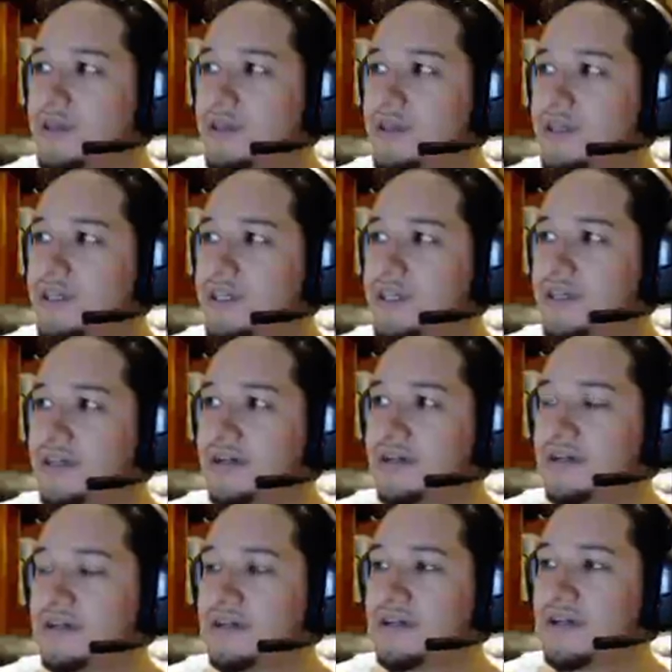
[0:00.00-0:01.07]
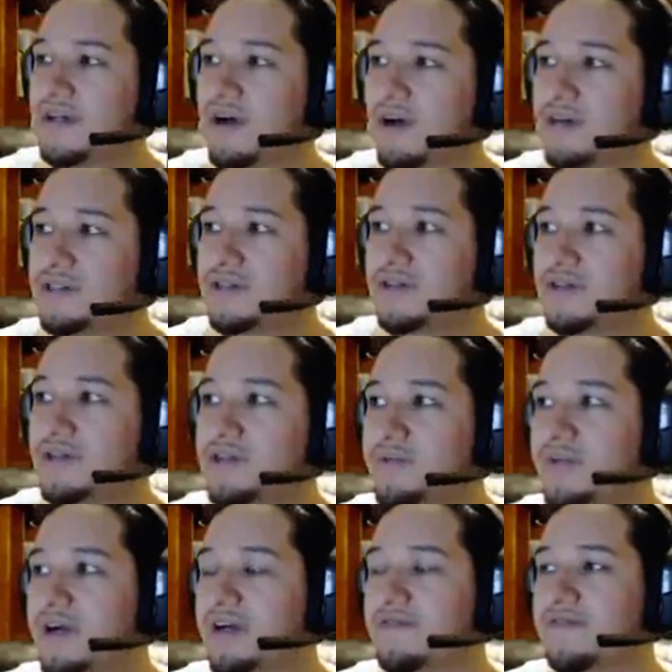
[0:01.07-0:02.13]
here. Also, you can
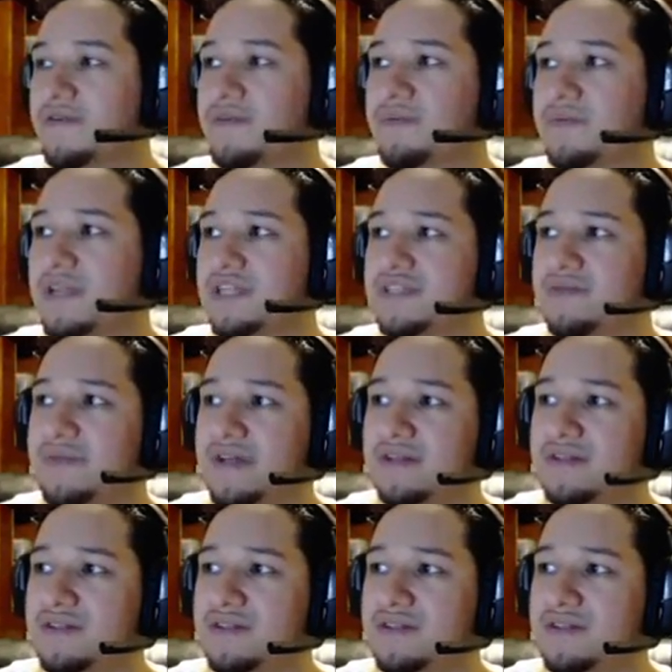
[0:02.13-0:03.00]
buy from legend medals.